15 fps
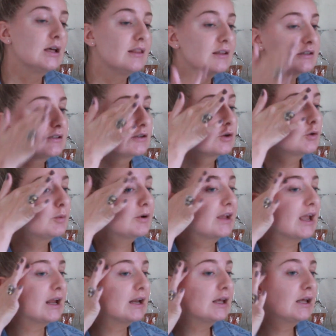that's
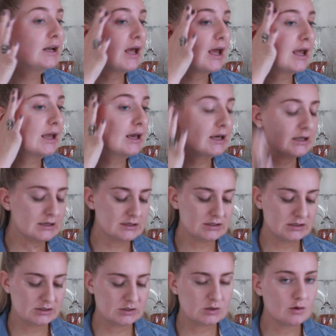lubricated and
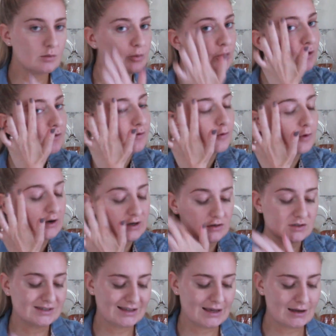suitable for
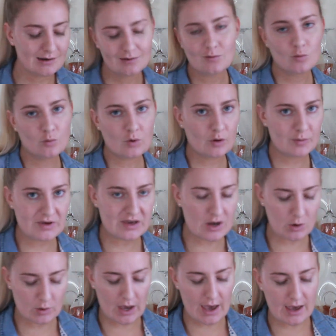your skin will be
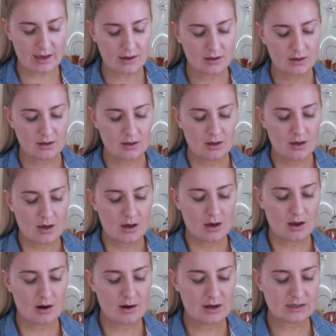okay.
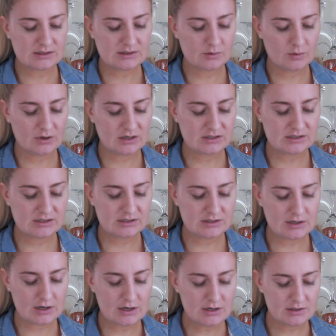Alright, so we're going to
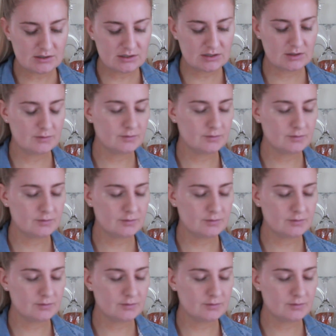start